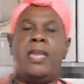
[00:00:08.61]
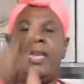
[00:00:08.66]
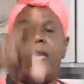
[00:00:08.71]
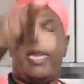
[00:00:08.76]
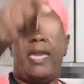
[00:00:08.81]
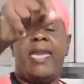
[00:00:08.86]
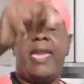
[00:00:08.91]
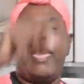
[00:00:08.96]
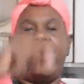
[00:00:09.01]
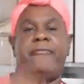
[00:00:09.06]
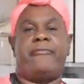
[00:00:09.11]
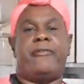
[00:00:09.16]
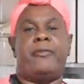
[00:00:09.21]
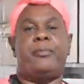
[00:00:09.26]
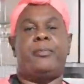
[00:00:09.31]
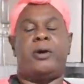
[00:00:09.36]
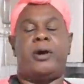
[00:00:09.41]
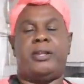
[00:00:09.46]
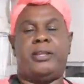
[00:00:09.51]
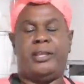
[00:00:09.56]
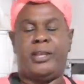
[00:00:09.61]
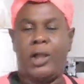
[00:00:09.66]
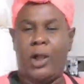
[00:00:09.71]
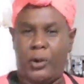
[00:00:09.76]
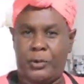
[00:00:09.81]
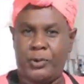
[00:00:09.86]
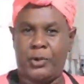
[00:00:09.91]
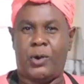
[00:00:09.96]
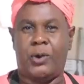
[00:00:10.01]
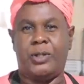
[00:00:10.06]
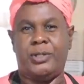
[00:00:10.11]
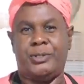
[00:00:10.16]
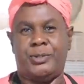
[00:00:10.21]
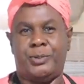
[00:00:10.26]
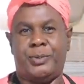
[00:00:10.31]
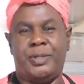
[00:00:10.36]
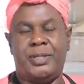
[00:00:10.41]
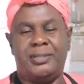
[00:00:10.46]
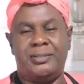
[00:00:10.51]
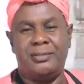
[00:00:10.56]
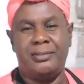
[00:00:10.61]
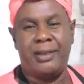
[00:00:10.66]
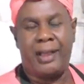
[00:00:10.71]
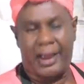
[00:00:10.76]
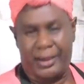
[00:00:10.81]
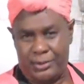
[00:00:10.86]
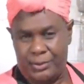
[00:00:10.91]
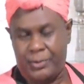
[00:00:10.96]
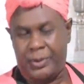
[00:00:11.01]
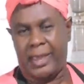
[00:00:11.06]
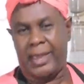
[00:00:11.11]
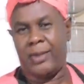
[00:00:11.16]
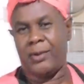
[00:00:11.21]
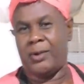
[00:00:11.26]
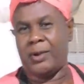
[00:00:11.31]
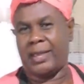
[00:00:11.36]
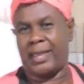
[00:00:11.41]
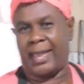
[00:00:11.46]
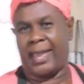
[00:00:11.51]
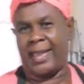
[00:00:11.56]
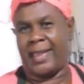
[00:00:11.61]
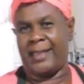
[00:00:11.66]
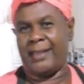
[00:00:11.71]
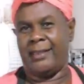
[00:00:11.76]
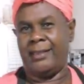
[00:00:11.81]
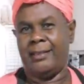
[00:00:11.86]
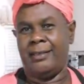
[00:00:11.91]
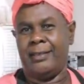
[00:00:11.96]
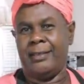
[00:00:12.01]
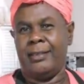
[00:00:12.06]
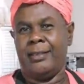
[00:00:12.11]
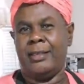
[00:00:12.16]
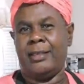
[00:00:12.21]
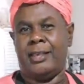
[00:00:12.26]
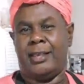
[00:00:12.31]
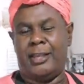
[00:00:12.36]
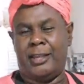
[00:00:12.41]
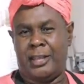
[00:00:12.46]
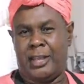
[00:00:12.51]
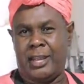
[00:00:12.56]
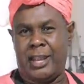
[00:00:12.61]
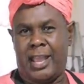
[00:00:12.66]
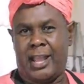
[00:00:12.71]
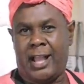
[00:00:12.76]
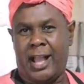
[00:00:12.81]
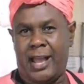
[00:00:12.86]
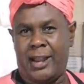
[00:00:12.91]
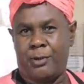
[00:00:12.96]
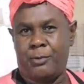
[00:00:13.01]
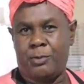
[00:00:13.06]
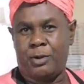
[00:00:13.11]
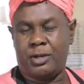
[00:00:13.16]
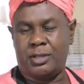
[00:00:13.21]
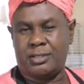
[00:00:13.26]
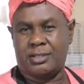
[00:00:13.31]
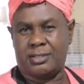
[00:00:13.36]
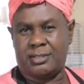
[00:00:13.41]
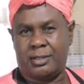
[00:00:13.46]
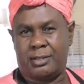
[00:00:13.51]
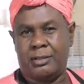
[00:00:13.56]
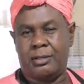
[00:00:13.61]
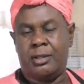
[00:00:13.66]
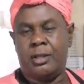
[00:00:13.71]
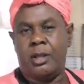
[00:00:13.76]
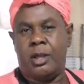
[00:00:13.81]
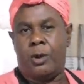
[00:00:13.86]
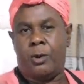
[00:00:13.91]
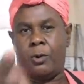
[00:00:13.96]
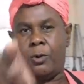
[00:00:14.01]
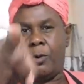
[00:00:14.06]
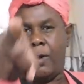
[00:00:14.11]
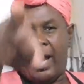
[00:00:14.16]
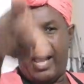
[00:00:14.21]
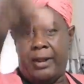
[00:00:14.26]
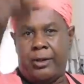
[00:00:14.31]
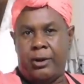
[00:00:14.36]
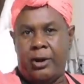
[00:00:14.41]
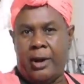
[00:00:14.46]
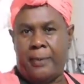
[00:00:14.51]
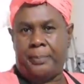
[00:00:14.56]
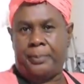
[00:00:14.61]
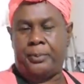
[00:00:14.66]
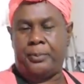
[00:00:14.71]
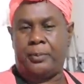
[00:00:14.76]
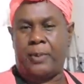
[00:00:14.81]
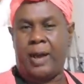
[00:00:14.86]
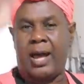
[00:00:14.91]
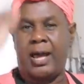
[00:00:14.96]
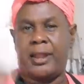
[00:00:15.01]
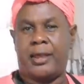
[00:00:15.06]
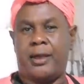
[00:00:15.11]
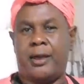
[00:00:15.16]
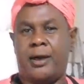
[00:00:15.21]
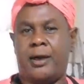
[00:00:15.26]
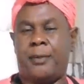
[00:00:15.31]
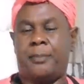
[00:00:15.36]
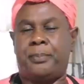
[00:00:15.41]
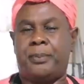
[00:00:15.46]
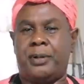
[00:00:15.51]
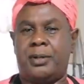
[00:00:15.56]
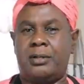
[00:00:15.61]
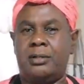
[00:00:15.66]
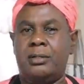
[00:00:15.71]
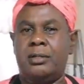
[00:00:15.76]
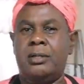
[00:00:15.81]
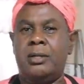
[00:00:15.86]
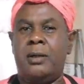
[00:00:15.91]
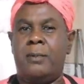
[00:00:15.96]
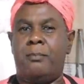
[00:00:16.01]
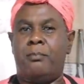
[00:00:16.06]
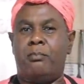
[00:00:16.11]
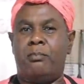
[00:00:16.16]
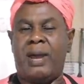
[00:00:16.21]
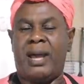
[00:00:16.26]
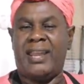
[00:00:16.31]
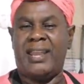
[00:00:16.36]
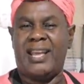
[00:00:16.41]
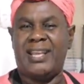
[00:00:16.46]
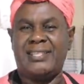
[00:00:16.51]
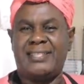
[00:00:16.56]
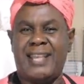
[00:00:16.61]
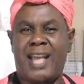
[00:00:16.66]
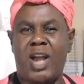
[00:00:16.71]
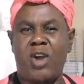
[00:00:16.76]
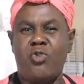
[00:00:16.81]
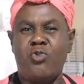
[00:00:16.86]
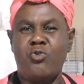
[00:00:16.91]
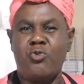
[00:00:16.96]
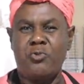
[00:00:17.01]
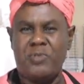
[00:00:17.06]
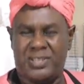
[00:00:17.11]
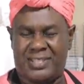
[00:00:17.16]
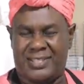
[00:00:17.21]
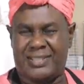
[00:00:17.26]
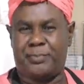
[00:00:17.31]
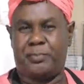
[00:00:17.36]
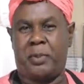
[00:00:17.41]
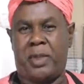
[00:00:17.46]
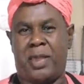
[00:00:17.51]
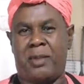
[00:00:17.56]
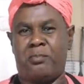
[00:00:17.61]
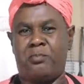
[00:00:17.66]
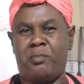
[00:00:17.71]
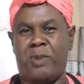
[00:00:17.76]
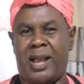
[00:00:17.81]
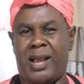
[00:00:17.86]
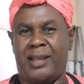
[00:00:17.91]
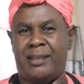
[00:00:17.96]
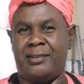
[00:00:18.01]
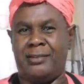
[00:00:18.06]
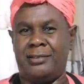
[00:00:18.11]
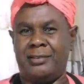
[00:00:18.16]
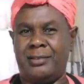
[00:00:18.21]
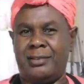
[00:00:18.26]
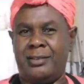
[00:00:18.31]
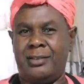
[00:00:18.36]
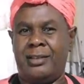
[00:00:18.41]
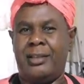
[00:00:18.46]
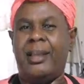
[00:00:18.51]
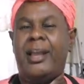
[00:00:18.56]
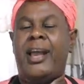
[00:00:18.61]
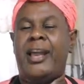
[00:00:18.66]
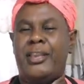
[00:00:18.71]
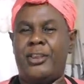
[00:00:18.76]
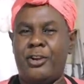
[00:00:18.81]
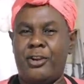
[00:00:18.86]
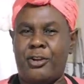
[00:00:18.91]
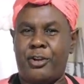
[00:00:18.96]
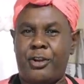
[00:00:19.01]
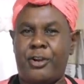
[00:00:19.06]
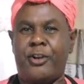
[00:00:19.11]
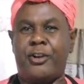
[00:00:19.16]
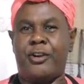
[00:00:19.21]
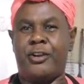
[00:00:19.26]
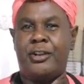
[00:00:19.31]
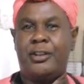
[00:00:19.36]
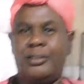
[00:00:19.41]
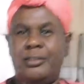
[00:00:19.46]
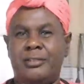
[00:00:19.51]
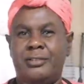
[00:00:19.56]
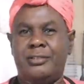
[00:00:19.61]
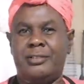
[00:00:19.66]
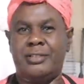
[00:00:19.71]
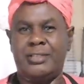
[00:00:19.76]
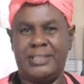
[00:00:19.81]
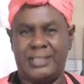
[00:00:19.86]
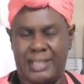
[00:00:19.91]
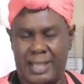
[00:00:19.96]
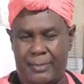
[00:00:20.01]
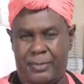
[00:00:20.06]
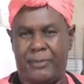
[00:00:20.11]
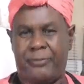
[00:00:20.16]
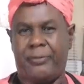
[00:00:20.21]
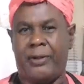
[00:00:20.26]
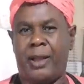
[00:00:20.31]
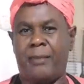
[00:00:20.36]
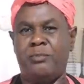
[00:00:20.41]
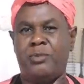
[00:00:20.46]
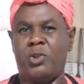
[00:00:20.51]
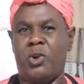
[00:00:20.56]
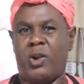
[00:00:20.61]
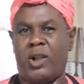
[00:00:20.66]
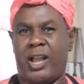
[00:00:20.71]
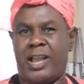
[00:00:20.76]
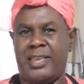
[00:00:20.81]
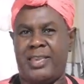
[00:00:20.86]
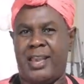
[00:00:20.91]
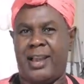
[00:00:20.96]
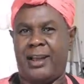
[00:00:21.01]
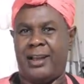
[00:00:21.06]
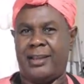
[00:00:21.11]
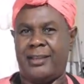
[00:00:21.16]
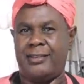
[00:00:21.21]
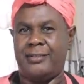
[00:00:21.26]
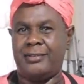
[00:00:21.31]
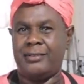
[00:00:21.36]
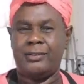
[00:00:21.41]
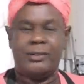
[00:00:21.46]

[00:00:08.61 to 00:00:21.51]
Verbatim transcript: Hey everybody, how y'all doing? Are you hey okay? In your neck of the woods? What up? What up? Manners and respect, man. Hi your girl, Debbie from dung a yaad.